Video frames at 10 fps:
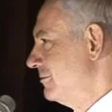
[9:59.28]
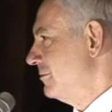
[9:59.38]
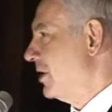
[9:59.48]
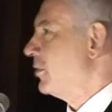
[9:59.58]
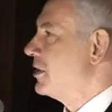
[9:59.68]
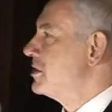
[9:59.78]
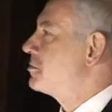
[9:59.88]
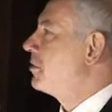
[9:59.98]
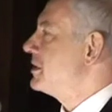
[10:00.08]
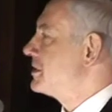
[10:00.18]
by the way, this
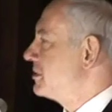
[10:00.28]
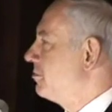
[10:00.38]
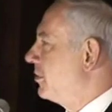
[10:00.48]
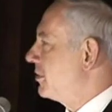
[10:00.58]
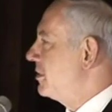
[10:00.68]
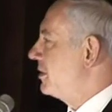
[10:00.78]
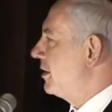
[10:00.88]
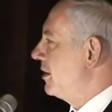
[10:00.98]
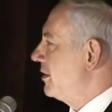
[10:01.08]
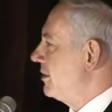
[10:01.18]
places a burden
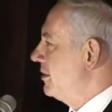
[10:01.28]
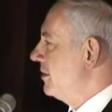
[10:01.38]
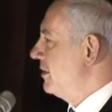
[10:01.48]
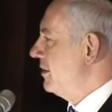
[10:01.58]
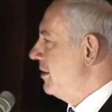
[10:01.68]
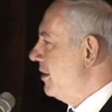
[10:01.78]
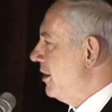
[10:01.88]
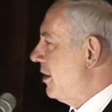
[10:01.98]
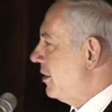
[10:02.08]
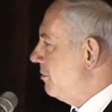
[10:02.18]

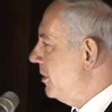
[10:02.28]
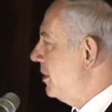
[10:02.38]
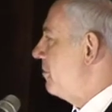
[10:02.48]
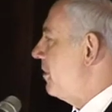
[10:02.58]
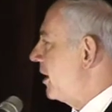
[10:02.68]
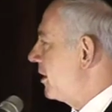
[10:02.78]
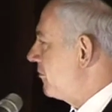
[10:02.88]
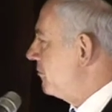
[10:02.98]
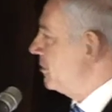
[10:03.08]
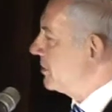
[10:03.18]
on me and my
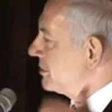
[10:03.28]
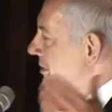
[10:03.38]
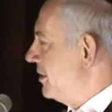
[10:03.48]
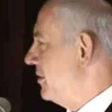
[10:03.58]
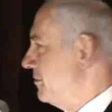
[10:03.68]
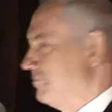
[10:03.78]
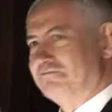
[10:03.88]
government and